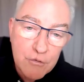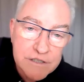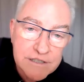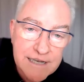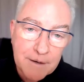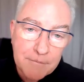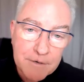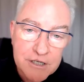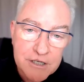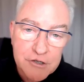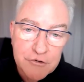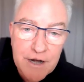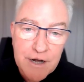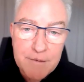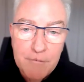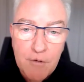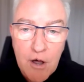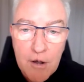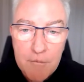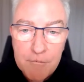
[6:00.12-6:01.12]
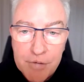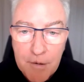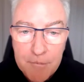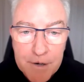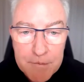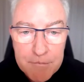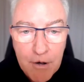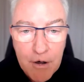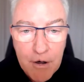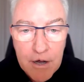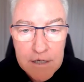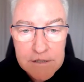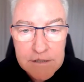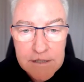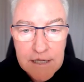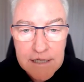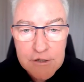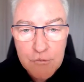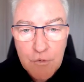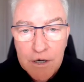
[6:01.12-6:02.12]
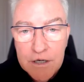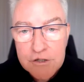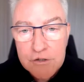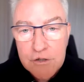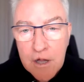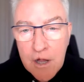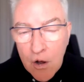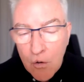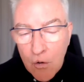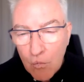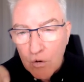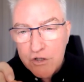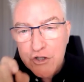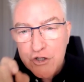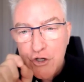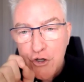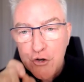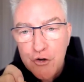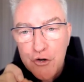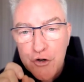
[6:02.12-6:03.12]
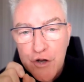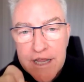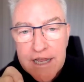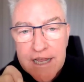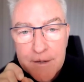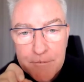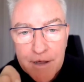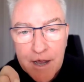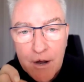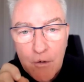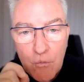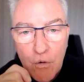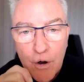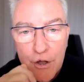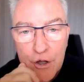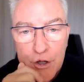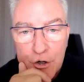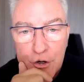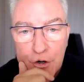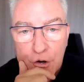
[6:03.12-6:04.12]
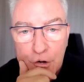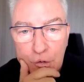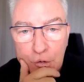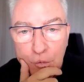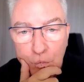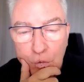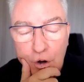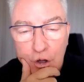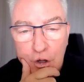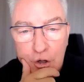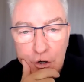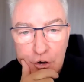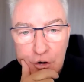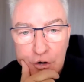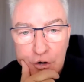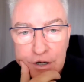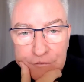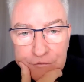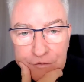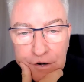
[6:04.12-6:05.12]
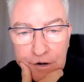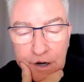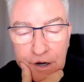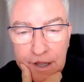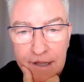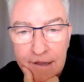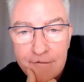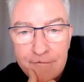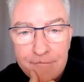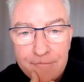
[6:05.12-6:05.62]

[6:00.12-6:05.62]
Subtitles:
established Streamline Property Buyers, as well as what's unique about what you do and what you do differently.